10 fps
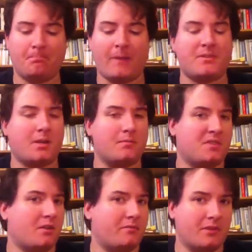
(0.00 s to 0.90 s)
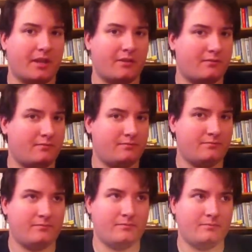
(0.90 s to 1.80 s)
I've seen them sell for like
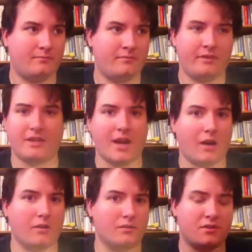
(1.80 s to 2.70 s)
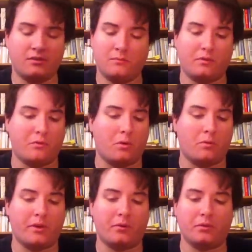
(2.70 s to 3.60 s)
$50 before
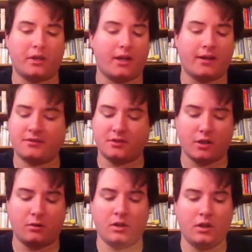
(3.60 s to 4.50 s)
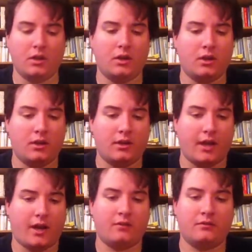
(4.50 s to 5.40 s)
when they're really nice. So
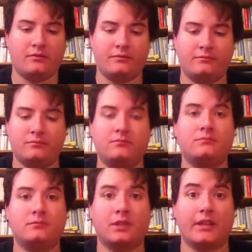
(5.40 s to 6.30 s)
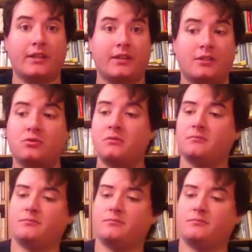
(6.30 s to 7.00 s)
yeah, glad to get this one.